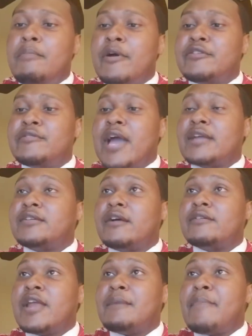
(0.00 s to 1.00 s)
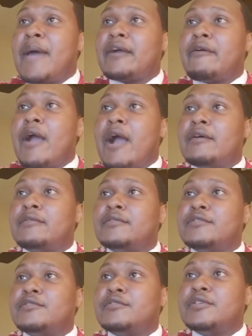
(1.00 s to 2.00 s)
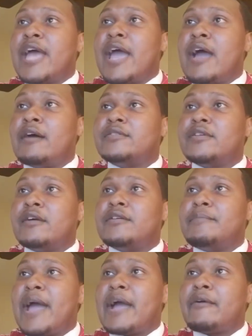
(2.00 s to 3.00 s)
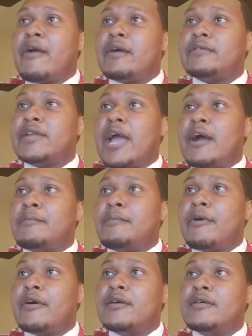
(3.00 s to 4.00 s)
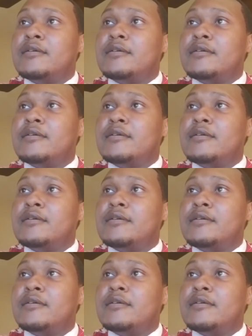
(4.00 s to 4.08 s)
bro, you gotta turn that background down. Turn the background down, bro.